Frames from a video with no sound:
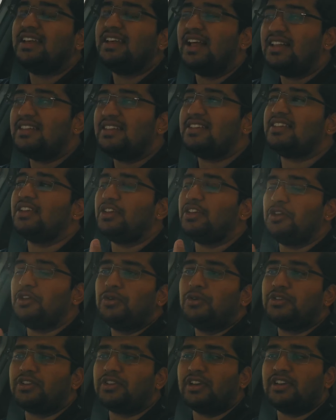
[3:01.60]
tells the
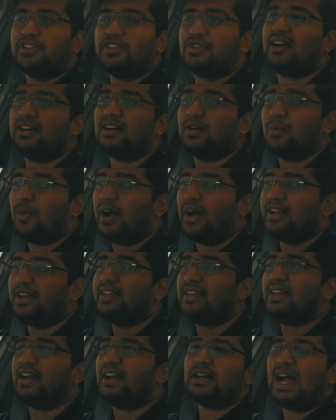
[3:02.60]
users why
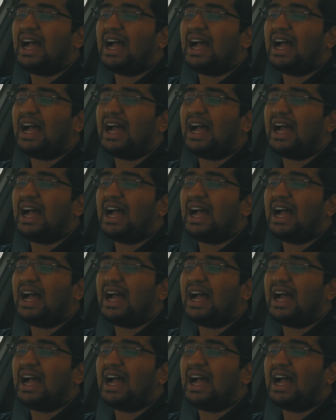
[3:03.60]
the